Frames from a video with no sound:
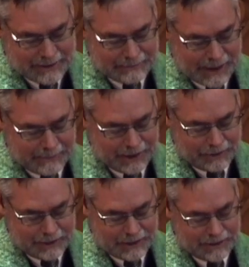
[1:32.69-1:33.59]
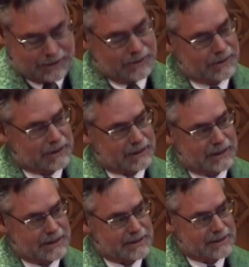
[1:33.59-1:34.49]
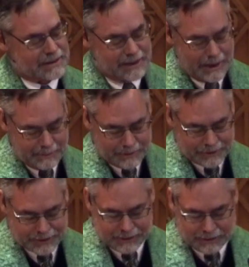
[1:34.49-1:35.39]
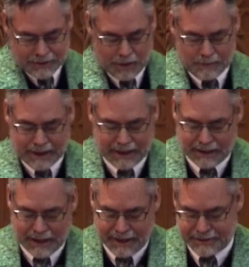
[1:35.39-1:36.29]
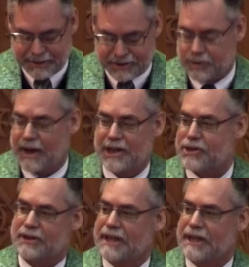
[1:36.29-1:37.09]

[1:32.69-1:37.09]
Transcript: maybe you did too, that these disciples still don't recognize the stranger